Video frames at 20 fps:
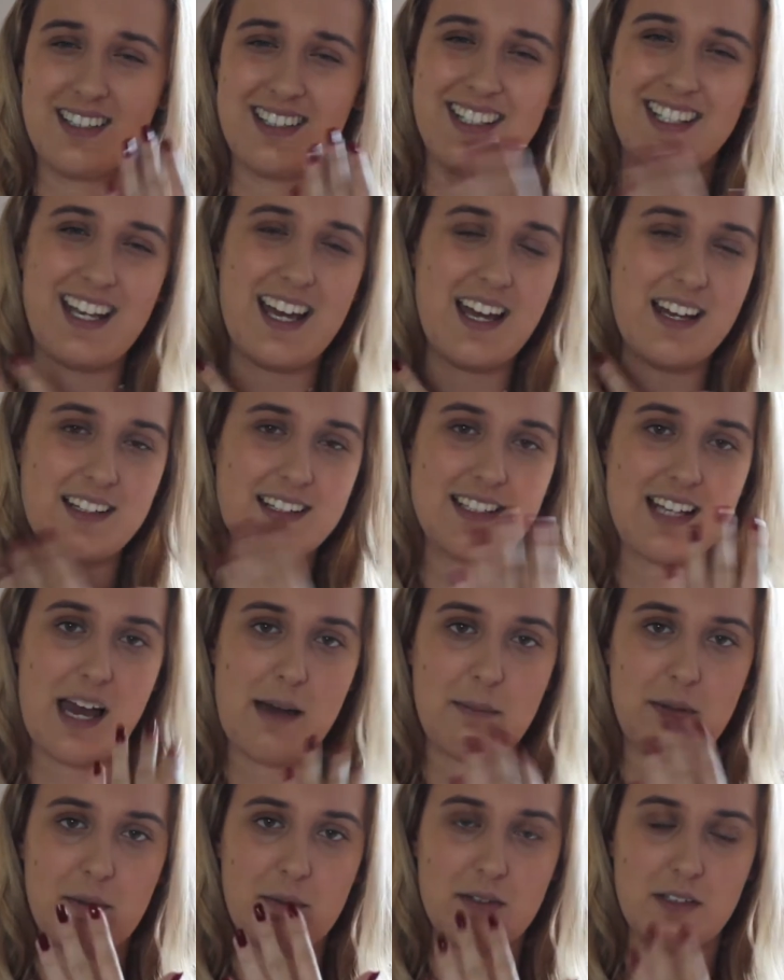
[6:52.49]
You can
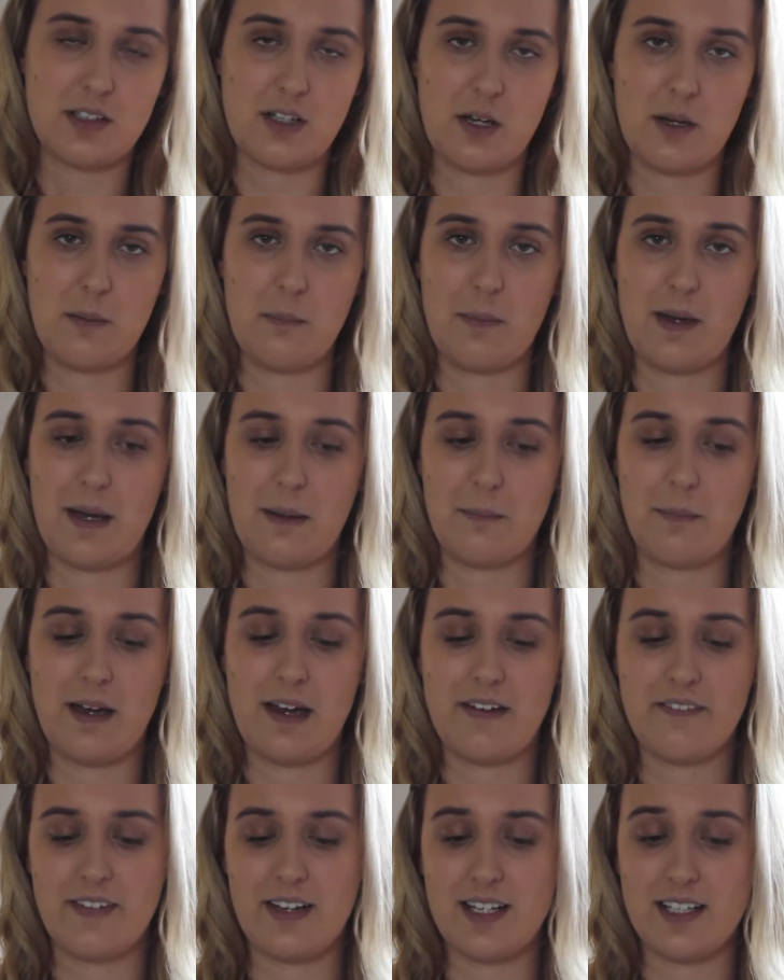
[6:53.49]
dab it with a cotton pad, but
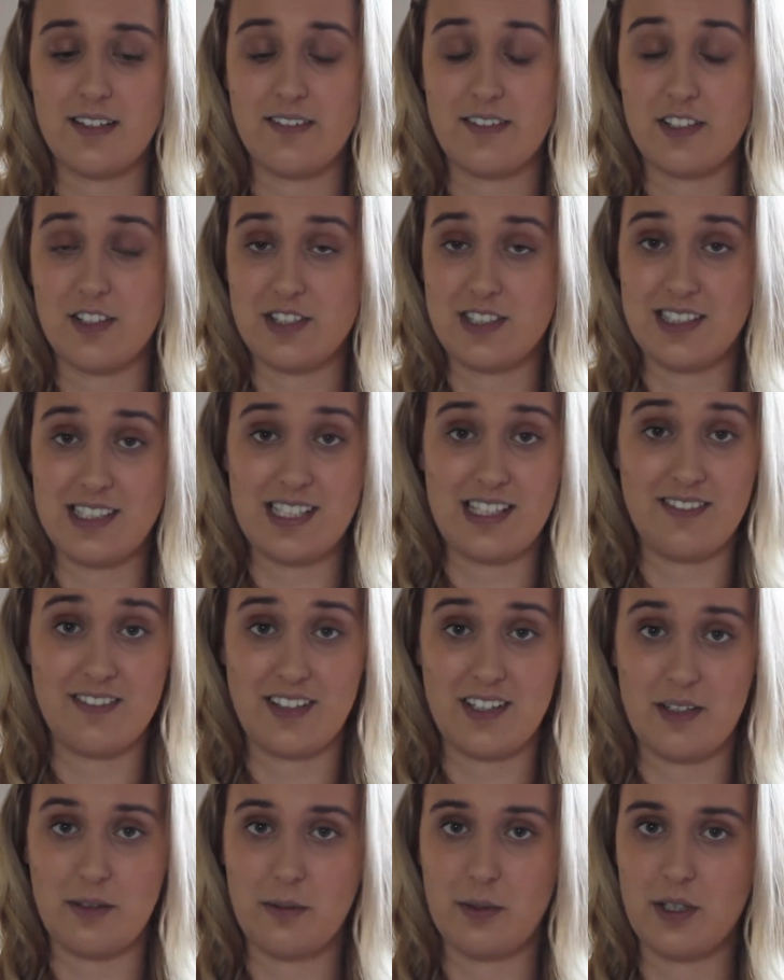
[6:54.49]
I find if I just leave
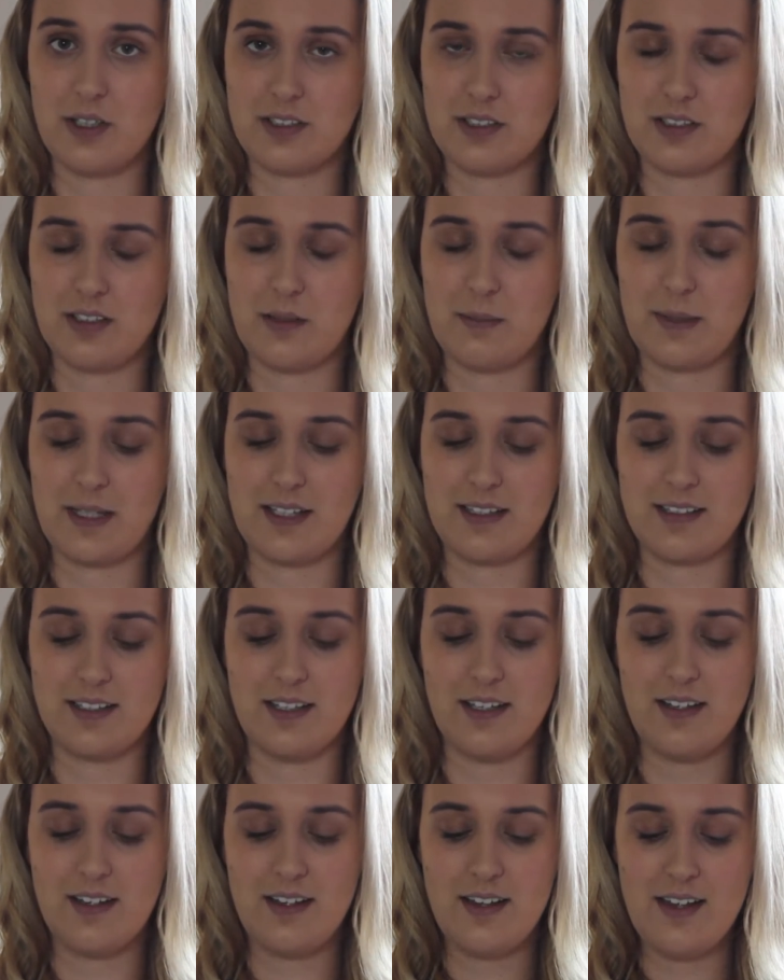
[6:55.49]
it, it works a lot better.
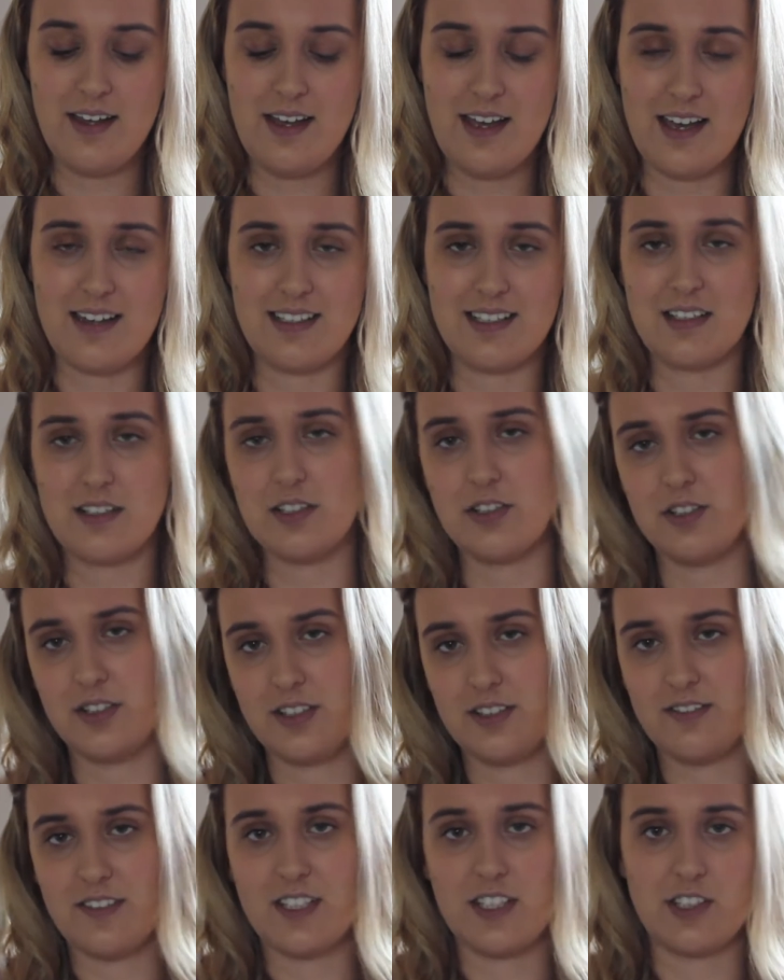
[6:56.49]
And then I'll
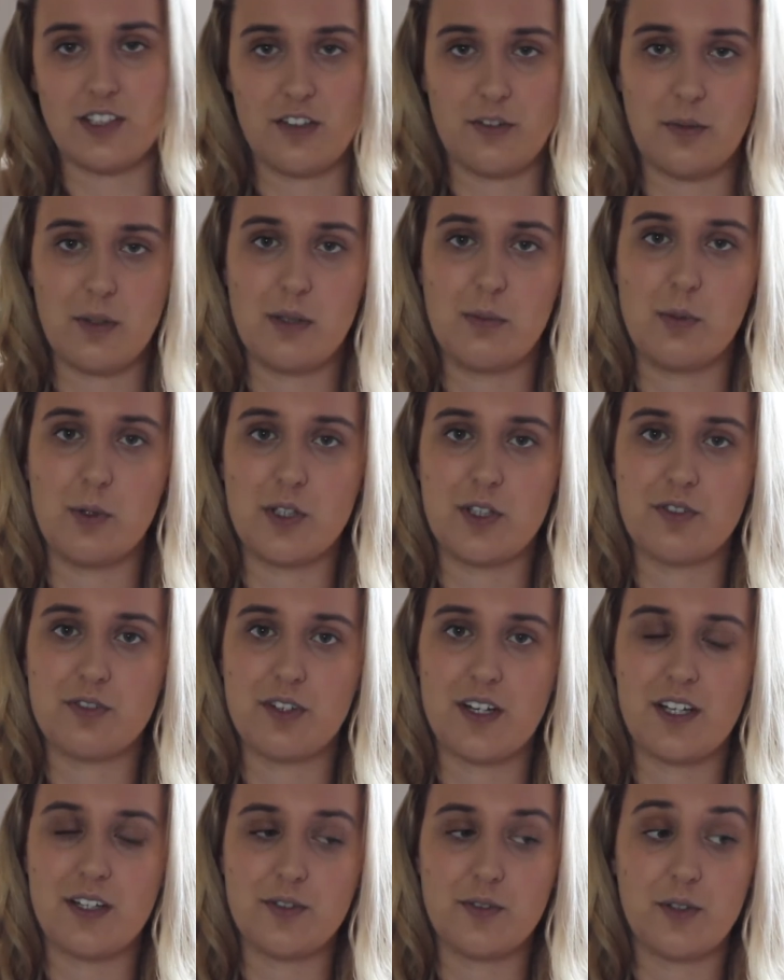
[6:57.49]
usually finish off with a
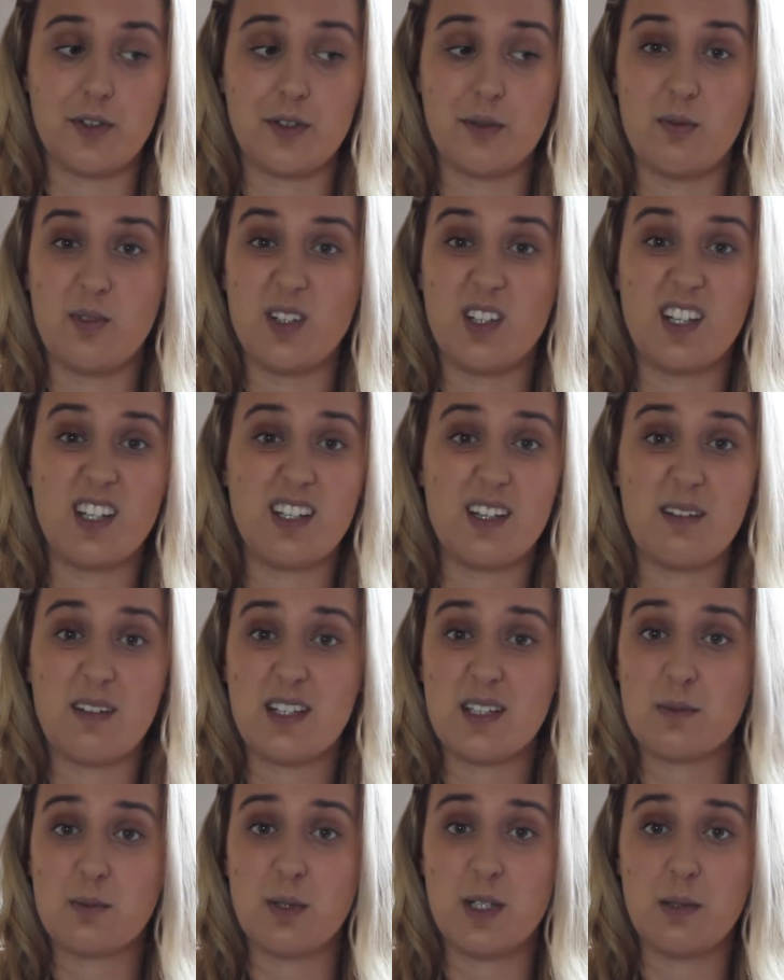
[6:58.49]
moisturiser or something, and then
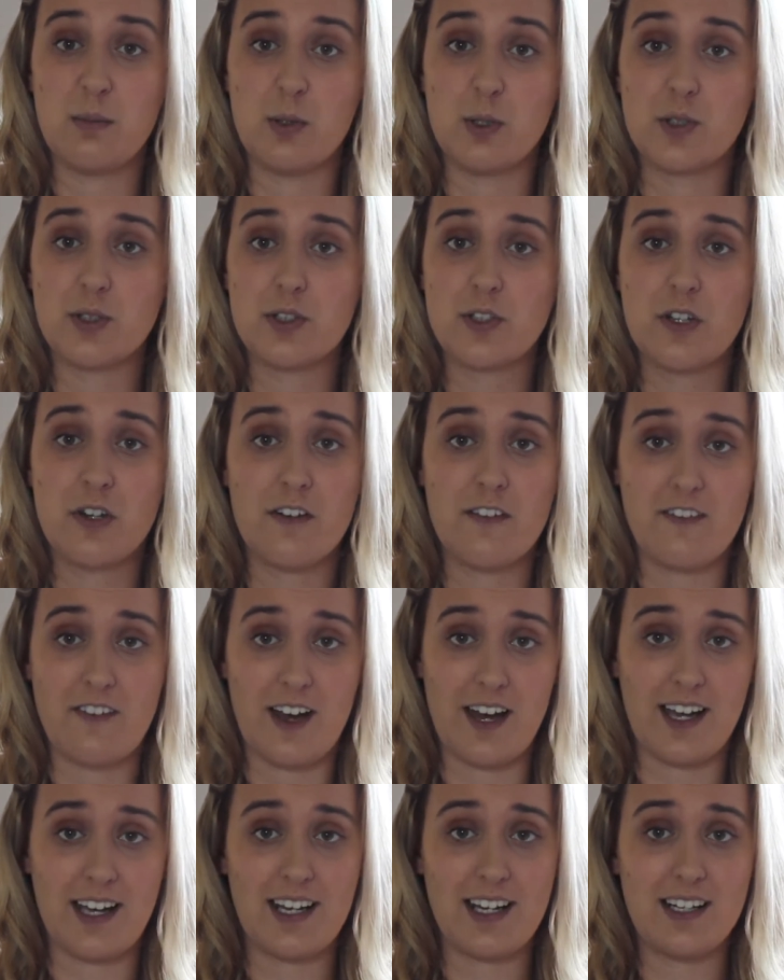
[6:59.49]
that's pretty much
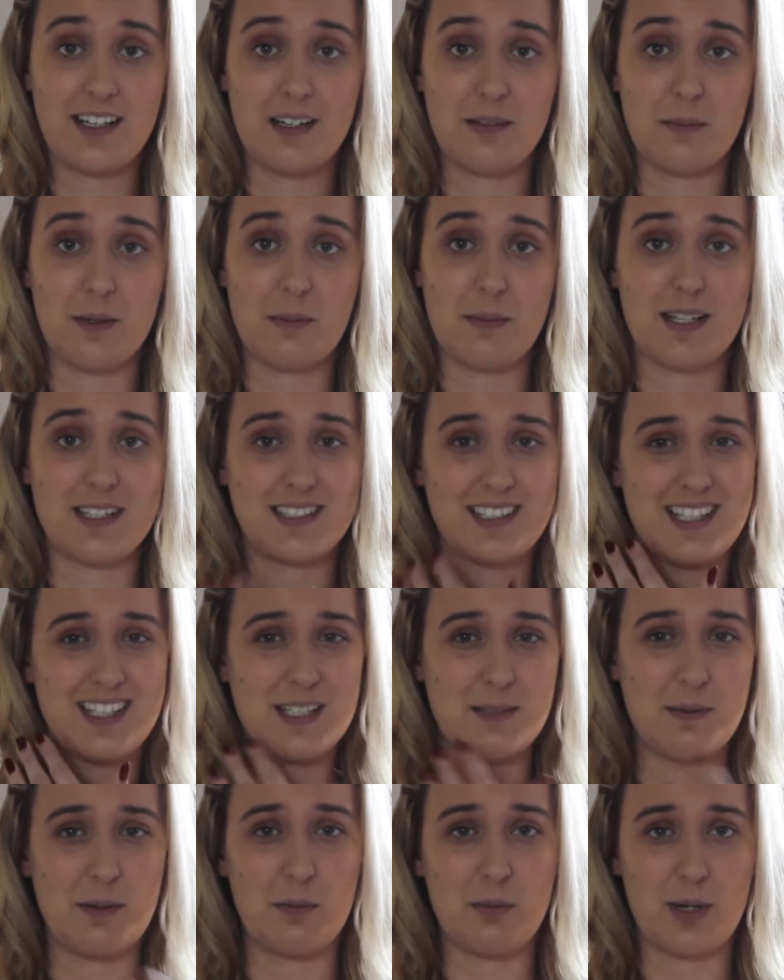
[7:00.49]
fine. I mean, my
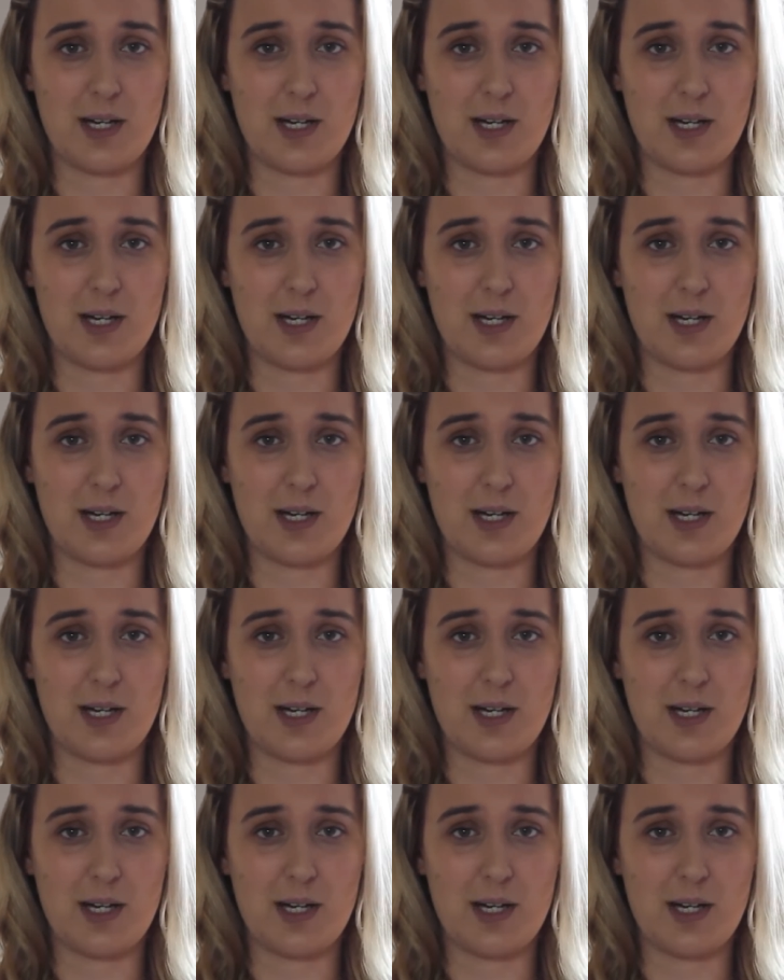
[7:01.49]
skin's been